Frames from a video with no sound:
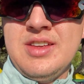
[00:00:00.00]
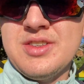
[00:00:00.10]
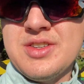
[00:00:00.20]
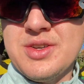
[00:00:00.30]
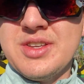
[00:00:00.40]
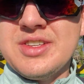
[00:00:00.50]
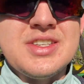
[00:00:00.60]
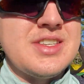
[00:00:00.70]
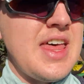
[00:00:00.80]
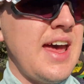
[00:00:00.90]
So this
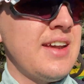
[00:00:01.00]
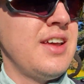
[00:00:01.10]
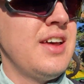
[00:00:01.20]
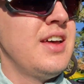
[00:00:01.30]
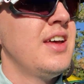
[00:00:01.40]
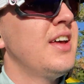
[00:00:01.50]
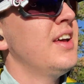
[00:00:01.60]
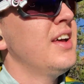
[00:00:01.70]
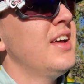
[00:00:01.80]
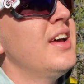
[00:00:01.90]
is that
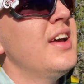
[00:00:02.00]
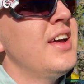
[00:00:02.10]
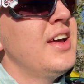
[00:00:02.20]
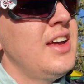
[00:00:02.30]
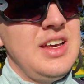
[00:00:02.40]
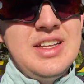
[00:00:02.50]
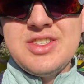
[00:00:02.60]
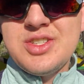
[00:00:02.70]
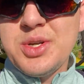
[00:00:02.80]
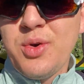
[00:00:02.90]

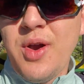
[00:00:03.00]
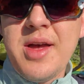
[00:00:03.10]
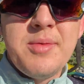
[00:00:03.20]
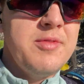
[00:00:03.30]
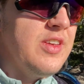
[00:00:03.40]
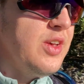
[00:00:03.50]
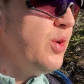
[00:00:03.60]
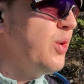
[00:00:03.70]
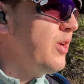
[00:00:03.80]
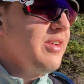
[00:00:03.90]
Instagram
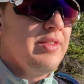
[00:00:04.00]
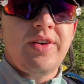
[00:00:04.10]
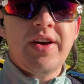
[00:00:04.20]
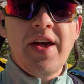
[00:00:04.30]
view of